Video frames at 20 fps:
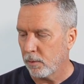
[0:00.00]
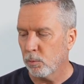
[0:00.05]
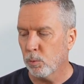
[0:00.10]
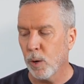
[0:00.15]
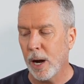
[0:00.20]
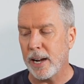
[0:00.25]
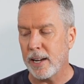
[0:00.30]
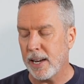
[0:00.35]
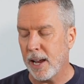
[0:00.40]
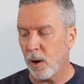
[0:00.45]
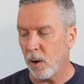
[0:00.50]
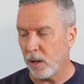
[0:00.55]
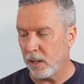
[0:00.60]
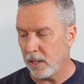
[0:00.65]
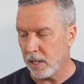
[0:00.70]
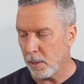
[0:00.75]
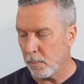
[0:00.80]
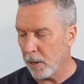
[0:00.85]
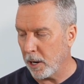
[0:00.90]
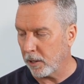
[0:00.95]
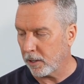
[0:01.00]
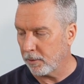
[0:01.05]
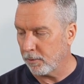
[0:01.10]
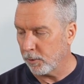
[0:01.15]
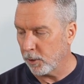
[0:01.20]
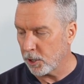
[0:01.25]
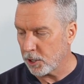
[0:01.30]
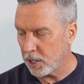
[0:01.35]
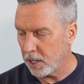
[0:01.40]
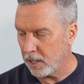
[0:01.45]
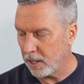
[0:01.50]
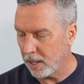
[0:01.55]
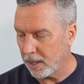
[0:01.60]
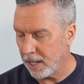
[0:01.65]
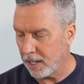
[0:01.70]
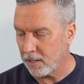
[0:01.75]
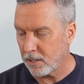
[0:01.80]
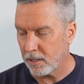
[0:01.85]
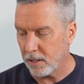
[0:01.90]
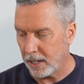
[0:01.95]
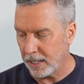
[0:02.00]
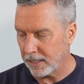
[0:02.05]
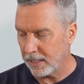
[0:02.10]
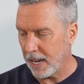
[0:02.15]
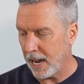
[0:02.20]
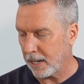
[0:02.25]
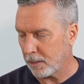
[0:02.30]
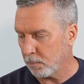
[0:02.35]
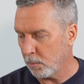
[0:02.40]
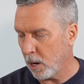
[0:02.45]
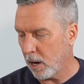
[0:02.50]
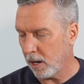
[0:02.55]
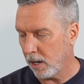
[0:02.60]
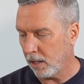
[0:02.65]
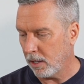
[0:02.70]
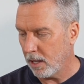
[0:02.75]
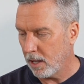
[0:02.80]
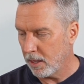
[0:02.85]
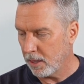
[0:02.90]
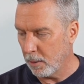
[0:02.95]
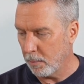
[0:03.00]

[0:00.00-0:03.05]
Right now on the American version, this exact model,